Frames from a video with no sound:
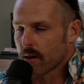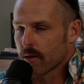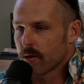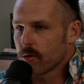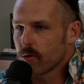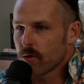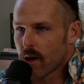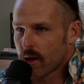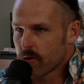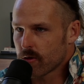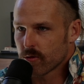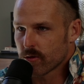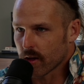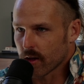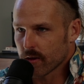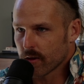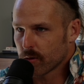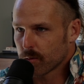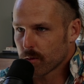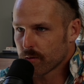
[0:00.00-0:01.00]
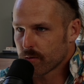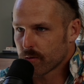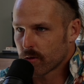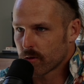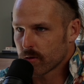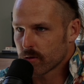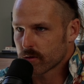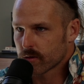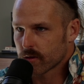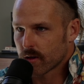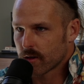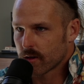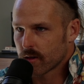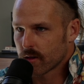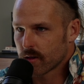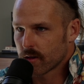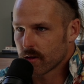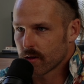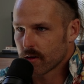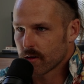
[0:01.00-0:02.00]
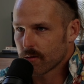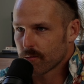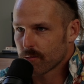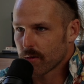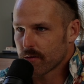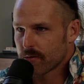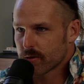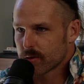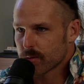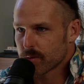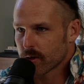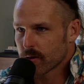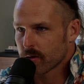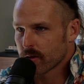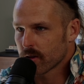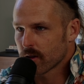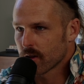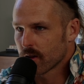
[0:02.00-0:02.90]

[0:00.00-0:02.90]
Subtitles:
Had you done this before you started My First Bitcoin?